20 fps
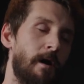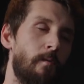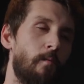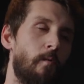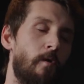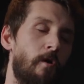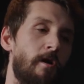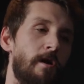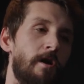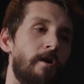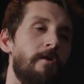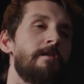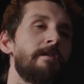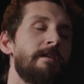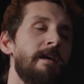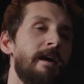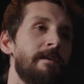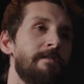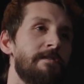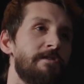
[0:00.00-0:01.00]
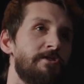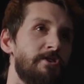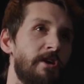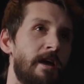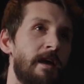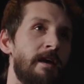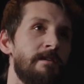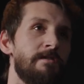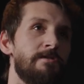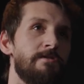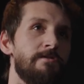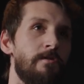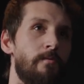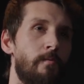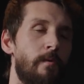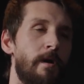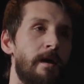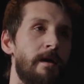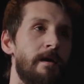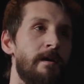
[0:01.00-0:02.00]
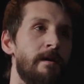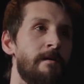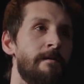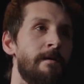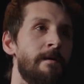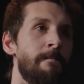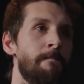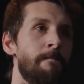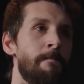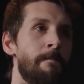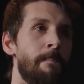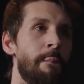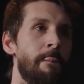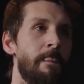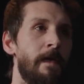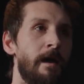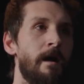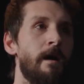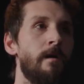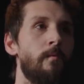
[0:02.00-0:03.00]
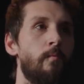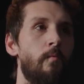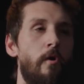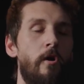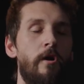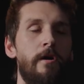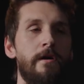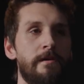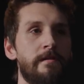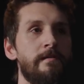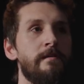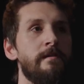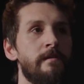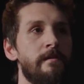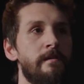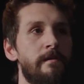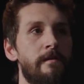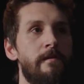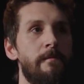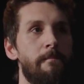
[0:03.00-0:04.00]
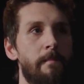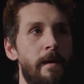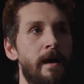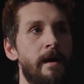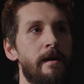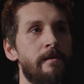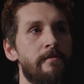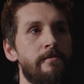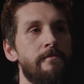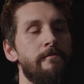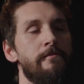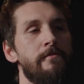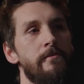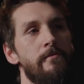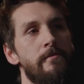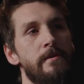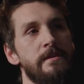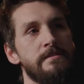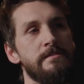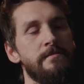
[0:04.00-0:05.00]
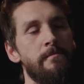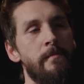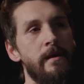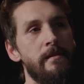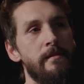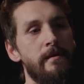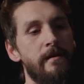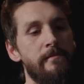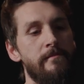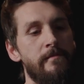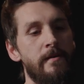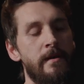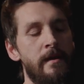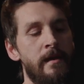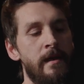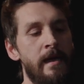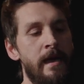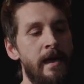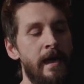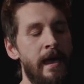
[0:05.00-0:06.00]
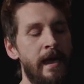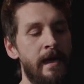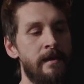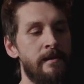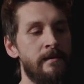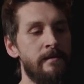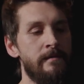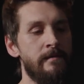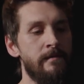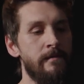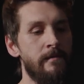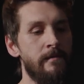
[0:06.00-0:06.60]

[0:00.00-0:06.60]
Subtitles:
walk. Her death changed the way that I walked the path for the rest of my life. And